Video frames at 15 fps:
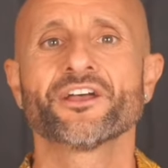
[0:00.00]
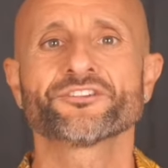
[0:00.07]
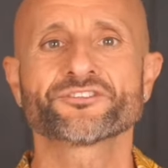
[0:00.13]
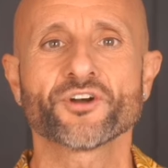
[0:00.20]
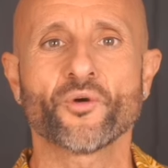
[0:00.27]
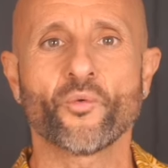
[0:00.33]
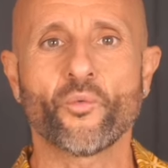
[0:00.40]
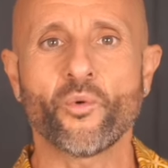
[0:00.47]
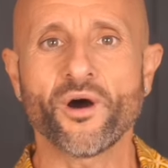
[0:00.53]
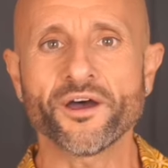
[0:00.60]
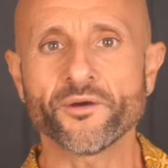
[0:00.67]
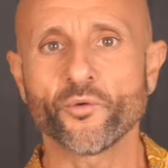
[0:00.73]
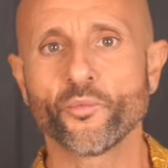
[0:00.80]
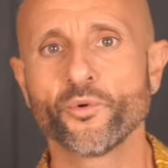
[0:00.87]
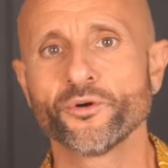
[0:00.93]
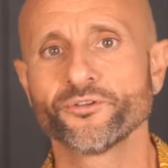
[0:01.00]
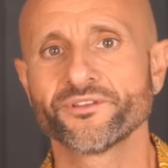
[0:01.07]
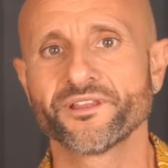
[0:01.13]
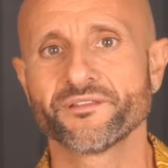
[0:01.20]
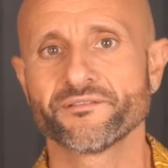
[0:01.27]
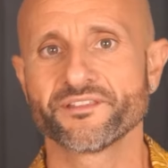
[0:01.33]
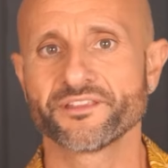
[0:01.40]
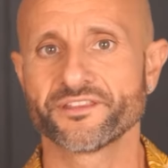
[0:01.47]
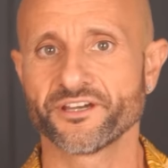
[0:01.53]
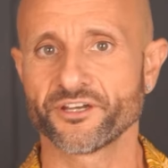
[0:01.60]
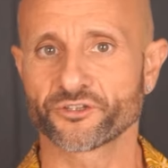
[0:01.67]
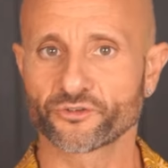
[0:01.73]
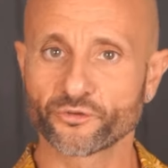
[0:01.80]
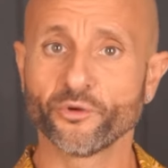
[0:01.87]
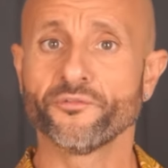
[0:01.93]
So what would
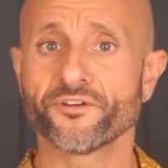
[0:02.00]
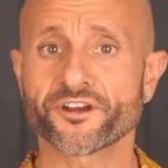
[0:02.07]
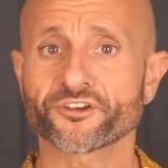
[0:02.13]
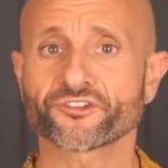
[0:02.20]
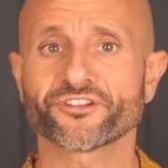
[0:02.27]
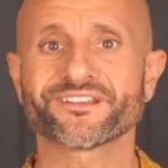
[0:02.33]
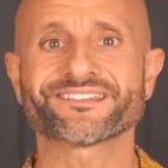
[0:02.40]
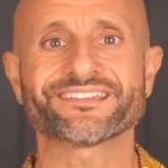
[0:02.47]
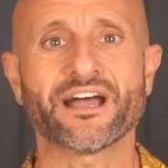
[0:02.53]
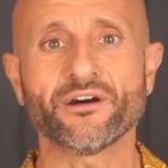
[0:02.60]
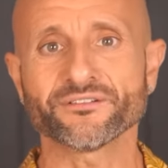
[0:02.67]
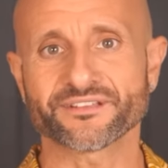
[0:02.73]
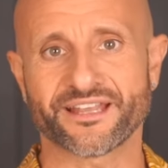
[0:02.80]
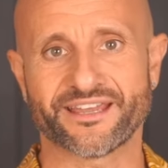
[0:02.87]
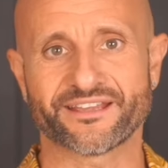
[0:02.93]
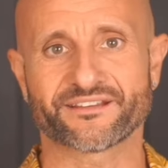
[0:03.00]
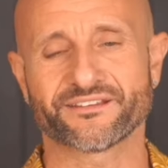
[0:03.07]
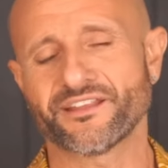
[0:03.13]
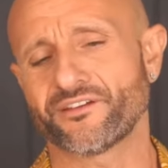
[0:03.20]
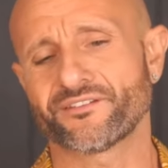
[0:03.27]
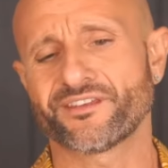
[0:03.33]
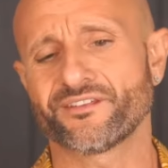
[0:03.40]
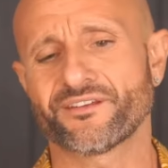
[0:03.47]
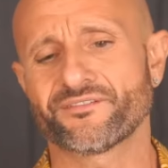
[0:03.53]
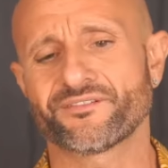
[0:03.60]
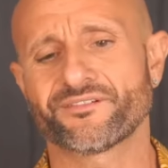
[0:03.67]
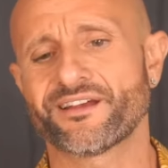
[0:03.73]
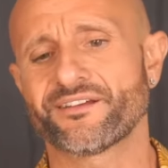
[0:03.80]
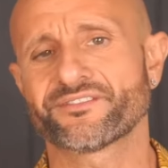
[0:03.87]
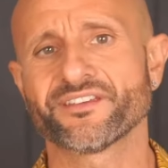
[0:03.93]
the two versions sound like? Now that
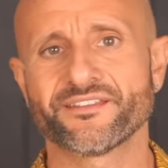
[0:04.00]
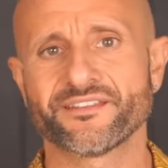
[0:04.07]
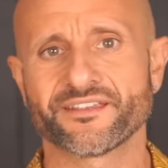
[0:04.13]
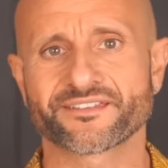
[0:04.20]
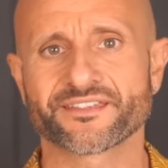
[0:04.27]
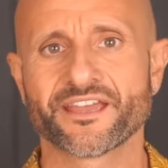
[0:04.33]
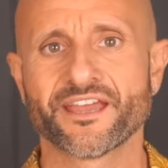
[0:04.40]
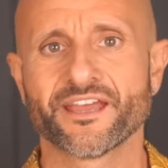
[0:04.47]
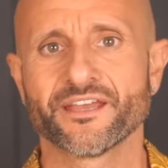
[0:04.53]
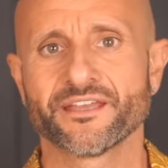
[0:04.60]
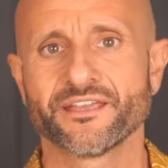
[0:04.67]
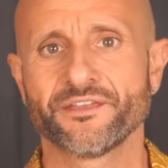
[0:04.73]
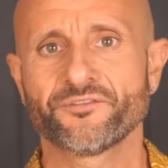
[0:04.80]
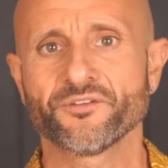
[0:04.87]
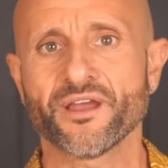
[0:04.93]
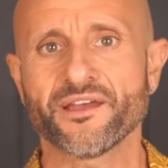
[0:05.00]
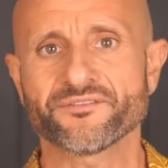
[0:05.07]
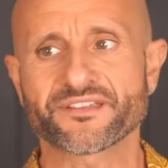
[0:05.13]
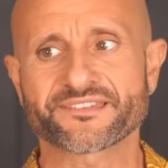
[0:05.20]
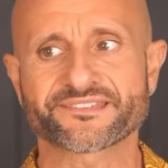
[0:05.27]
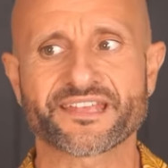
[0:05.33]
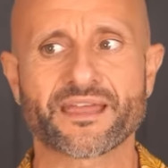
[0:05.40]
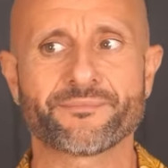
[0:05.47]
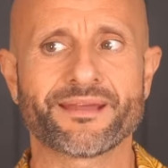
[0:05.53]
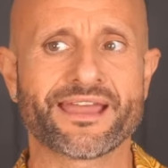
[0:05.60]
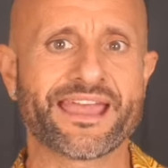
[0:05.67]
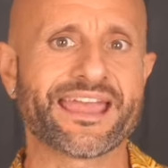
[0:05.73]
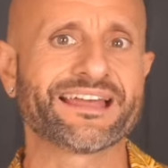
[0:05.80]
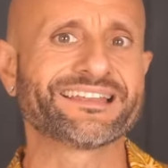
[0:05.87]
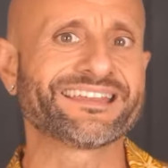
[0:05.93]
I've said this, if you have the stem
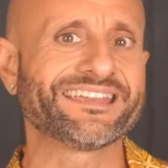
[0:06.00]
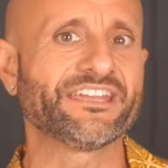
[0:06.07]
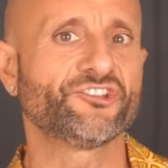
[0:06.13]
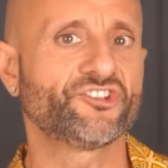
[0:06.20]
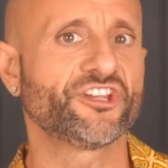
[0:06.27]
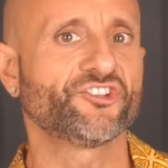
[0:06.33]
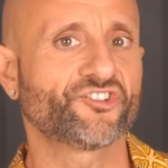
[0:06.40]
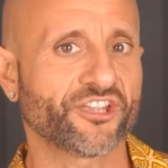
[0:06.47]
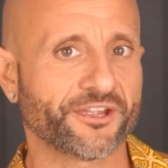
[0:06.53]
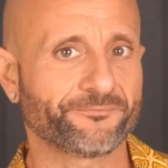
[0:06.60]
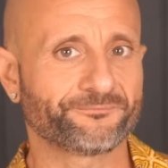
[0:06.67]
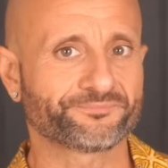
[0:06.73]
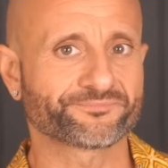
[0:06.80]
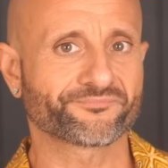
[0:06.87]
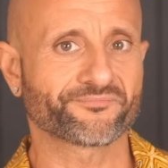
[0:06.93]
L-E-G-G,